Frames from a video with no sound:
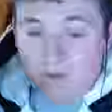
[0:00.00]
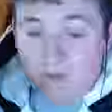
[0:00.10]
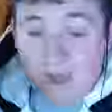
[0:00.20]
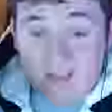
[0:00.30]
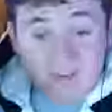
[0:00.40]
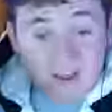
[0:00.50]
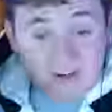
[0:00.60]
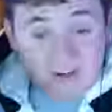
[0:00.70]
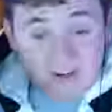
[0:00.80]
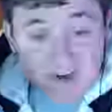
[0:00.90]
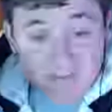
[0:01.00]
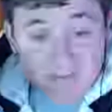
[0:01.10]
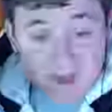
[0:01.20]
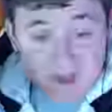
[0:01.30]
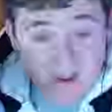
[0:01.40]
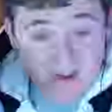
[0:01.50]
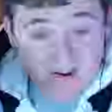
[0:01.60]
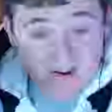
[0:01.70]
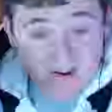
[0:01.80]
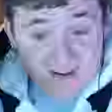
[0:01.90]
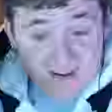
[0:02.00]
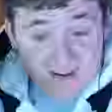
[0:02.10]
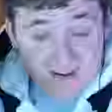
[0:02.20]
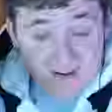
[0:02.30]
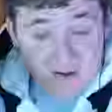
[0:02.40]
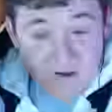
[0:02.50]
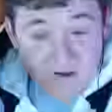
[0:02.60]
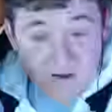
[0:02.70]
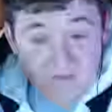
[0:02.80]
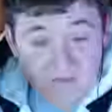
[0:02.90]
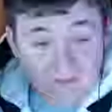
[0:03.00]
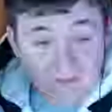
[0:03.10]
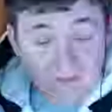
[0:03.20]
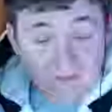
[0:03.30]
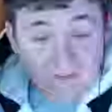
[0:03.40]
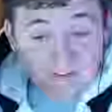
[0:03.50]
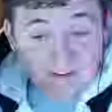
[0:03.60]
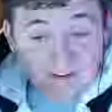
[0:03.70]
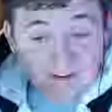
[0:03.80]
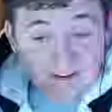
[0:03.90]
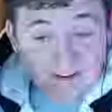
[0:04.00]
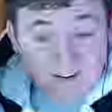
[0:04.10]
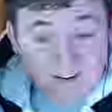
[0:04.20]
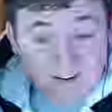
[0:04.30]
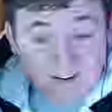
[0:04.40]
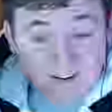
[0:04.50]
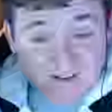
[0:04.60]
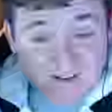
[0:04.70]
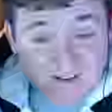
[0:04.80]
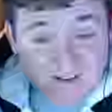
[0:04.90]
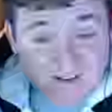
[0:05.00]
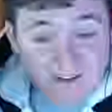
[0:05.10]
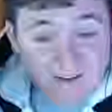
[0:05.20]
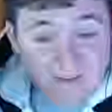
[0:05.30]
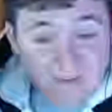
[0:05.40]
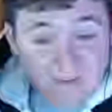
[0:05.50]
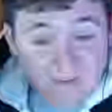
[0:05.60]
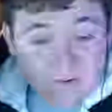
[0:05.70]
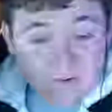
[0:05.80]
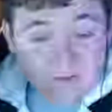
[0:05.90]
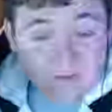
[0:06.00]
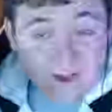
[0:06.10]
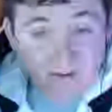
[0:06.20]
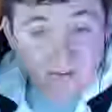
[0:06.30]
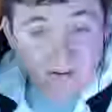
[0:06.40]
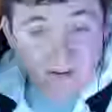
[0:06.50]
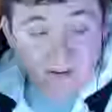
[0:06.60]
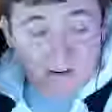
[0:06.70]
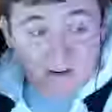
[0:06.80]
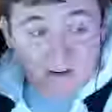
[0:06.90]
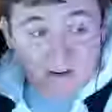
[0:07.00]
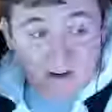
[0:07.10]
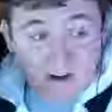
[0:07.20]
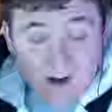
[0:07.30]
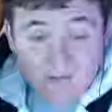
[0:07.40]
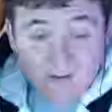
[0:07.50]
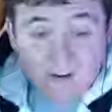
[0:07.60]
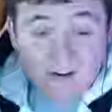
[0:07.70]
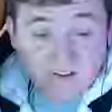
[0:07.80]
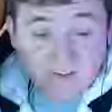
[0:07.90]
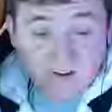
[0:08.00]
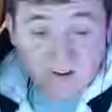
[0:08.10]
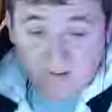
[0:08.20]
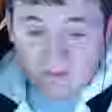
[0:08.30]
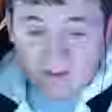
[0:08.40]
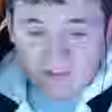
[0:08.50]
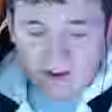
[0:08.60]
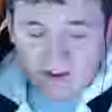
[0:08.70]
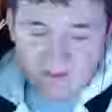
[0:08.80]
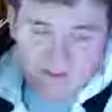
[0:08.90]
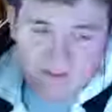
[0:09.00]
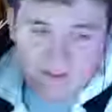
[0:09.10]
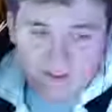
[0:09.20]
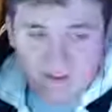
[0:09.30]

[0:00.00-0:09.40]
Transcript: That's actually not bad. A CNC machine for 2,000. I'd fund $100 on that easily.